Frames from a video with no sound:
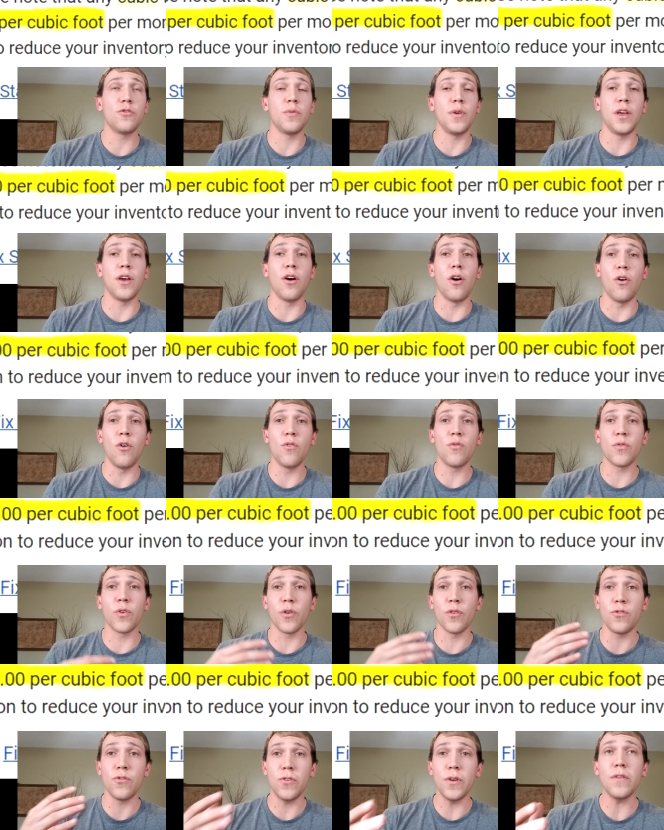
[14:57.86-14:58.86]
me
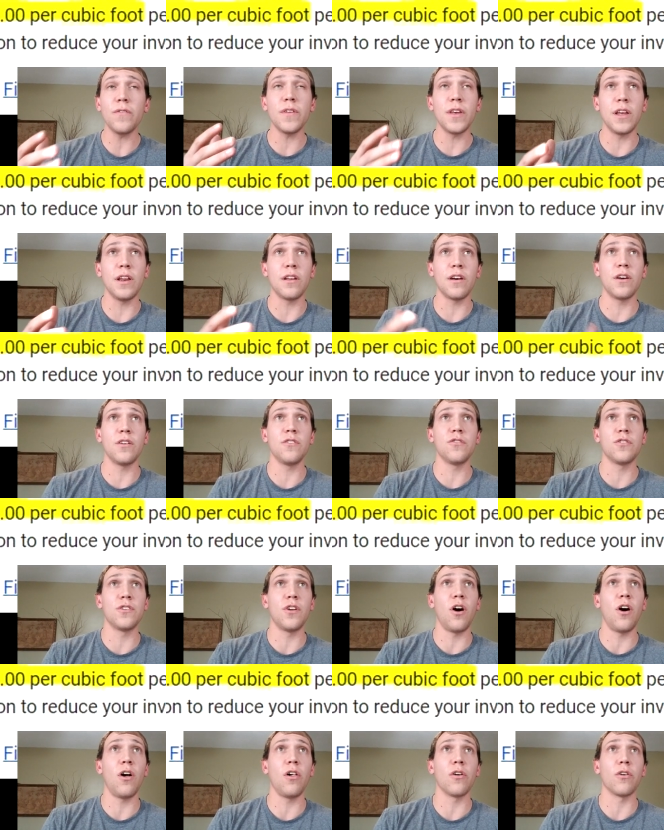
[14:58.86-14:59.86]
over
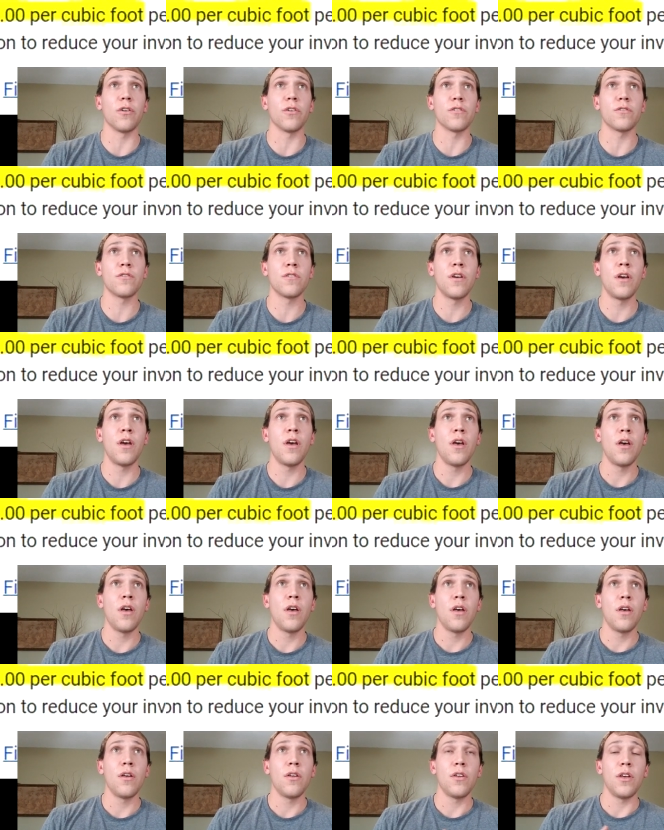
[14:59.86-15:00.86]
$1,500
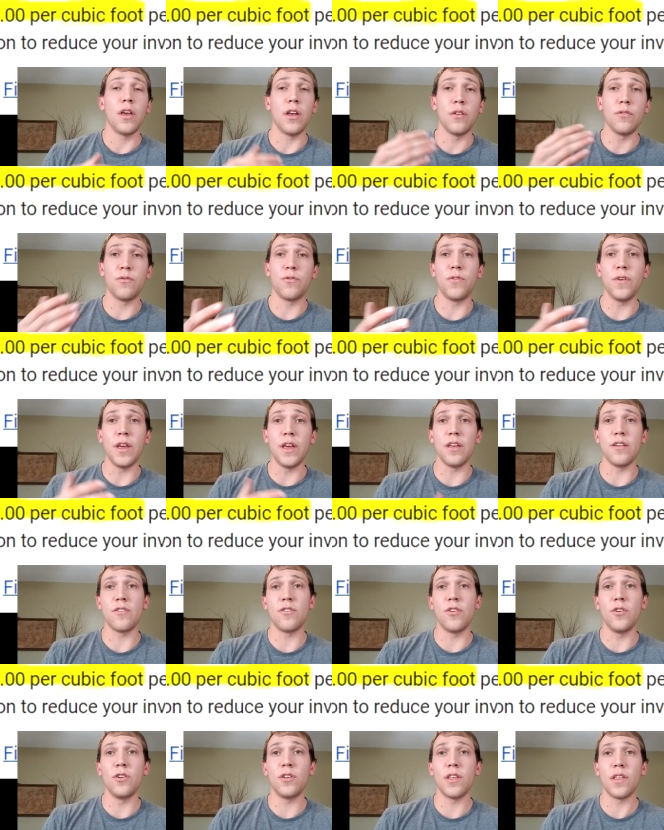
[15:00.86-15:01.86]
in fees
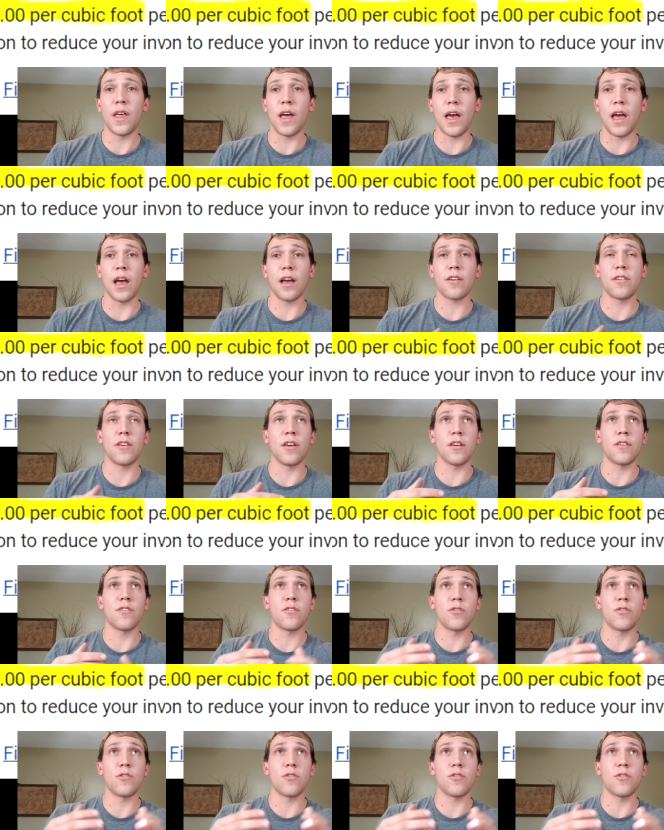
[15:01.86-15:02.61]
due to that excess